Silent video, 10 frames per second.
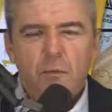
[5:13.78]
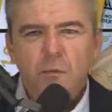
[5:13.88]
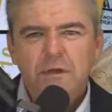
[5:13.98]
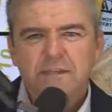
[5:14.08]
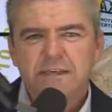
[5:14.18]

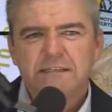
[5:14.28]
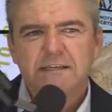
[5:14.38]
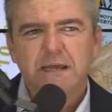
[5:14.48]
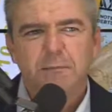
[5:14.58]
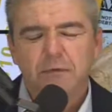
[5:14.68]
What's an
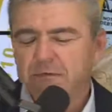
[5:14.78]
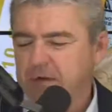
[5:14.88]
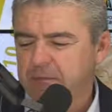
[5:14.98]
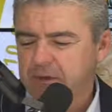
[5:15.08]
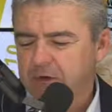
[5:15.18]
example of
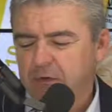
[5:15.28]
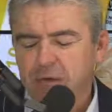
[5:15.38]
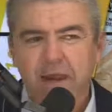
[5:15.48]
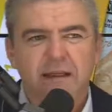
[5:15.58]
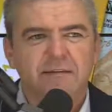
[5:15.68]
something
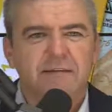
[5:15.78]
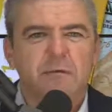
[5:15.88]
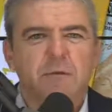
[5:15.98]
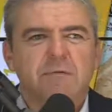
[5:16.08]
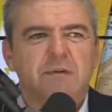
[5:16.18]
crazy
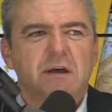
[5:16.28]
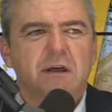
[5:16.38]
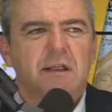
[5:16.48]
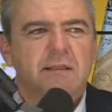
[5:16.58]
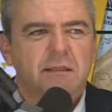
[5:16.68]
that we've
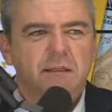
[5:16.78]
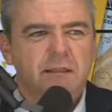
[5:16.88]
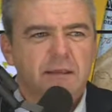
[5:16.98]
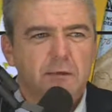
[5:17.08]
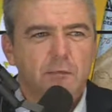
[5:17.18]
done
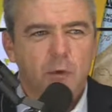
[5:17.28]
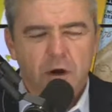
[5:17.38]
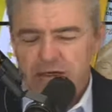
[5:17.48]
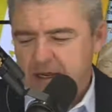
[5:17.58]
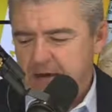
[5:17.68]
that
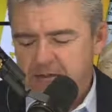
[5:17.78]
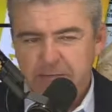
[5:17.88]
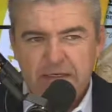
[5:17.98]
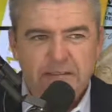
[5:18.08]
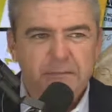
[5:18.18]
worked out,
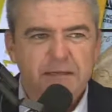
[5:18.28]
Smith?